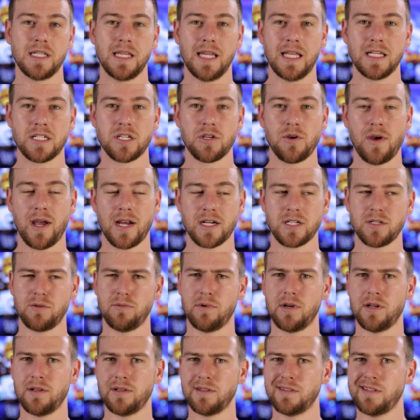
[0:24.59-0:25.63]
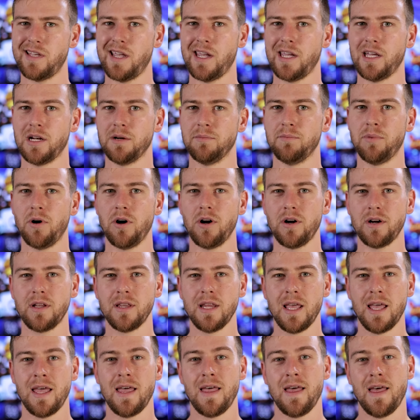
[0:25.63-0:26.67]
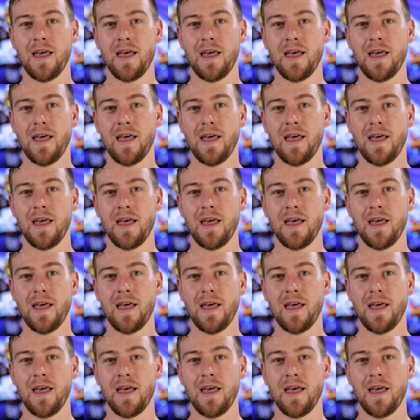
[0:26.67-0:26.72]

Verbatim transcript: unless you actually want to take it apart